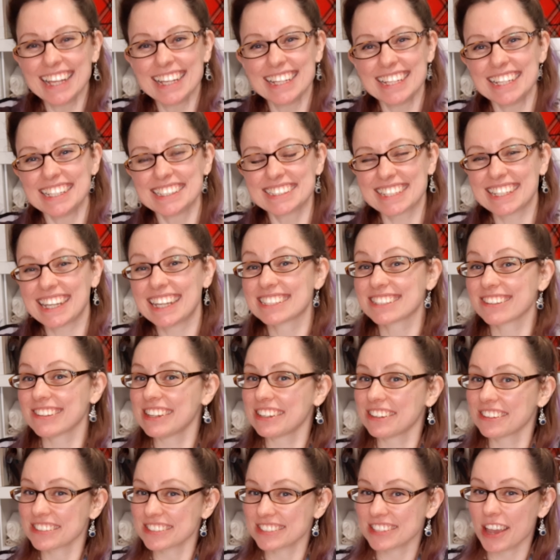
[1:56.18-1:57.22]
So yeah, so in
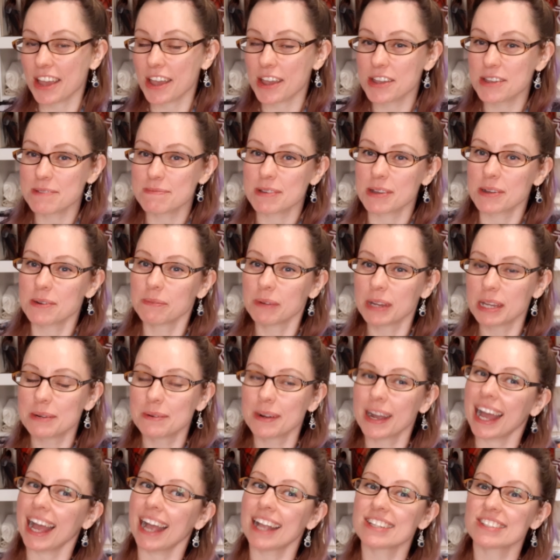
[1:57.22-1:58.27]
October we were
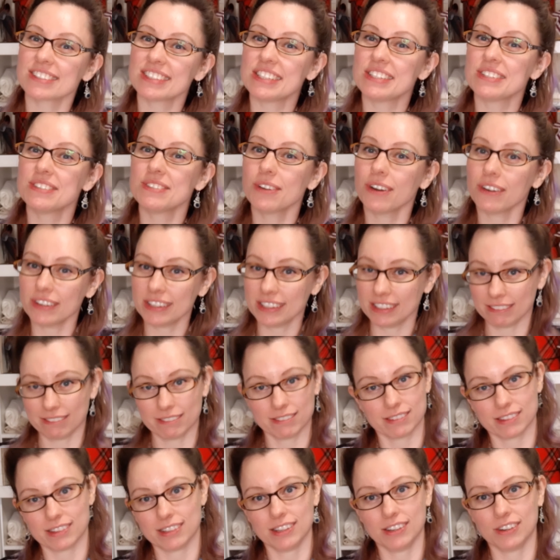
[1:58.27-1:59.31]
actually not in
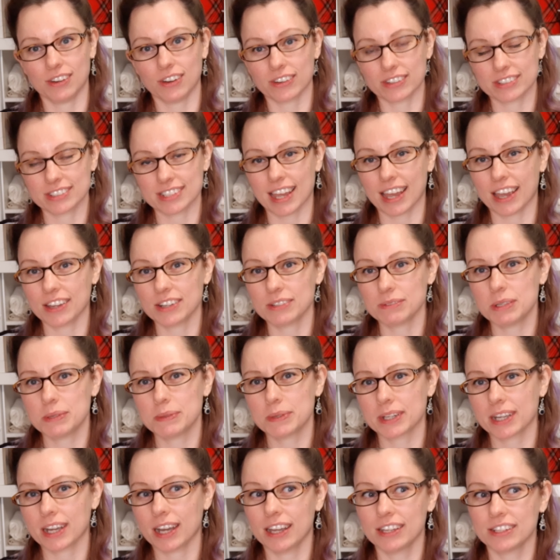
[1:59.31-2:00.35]
a lockdown. We were
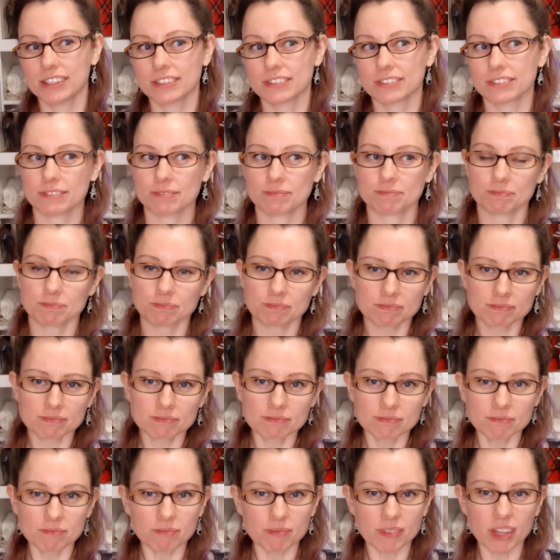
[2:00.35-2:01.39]
kind of,
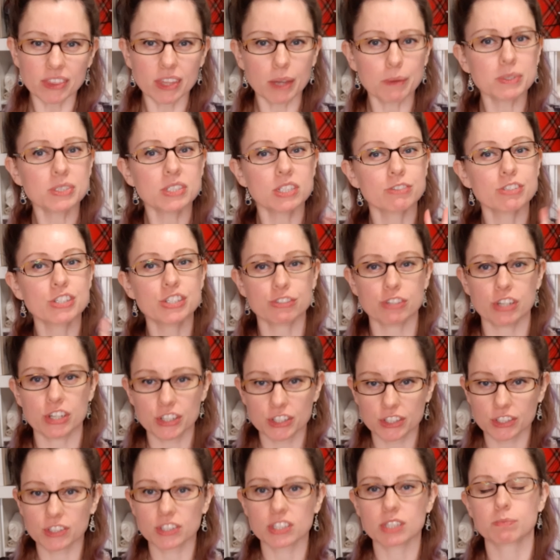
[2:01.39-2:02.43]
there were still
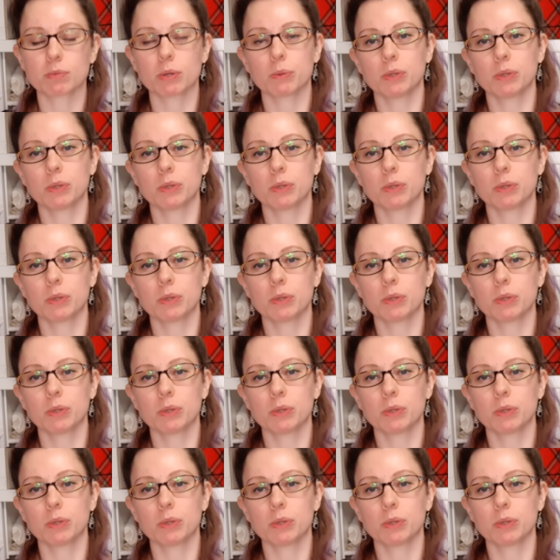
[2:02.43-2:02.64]
restrictions, but we